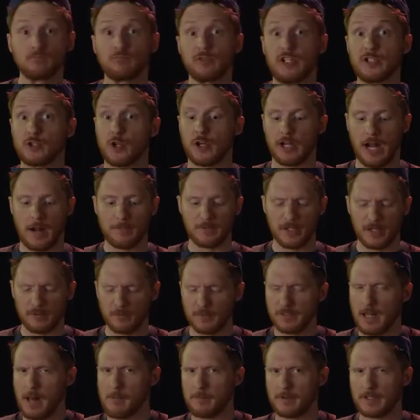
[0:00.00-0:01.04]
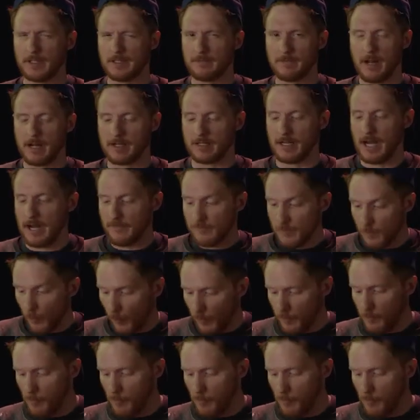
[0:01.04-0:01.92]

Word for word: It's good. I'm done with. I'm gonna. I'm not gonna have any more.